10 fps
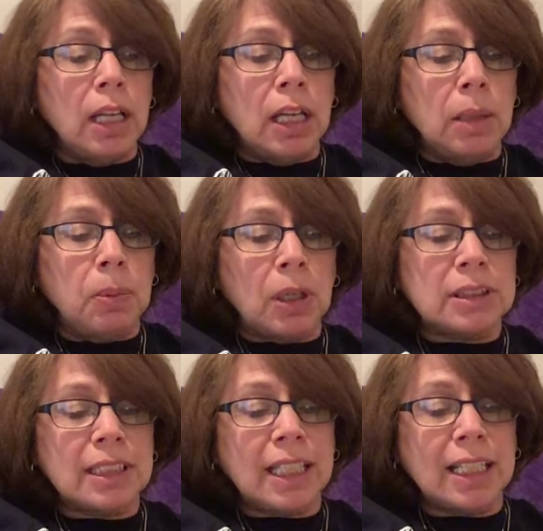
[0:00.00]
He
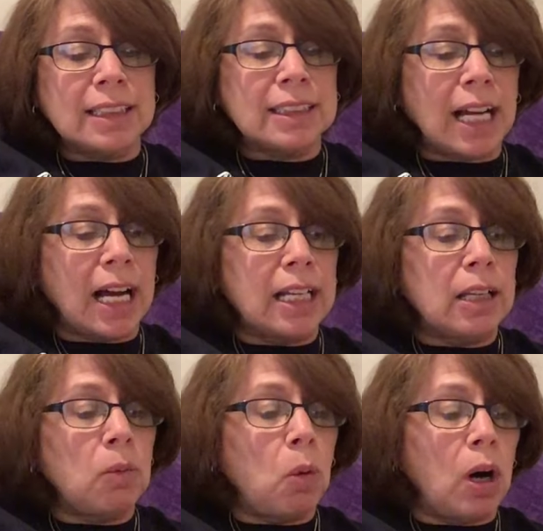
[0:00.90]
brushed the kid aside
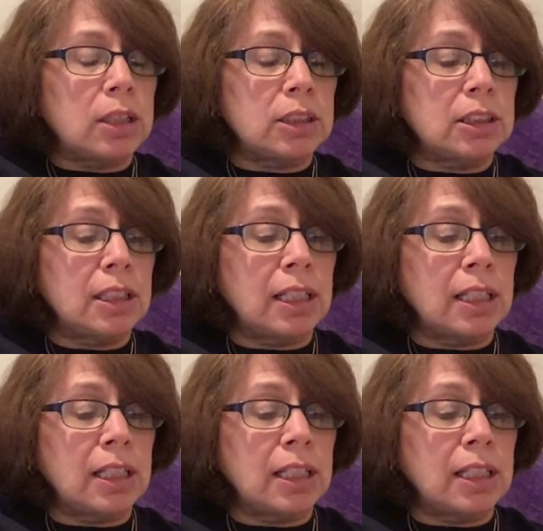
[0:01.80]
and walked into the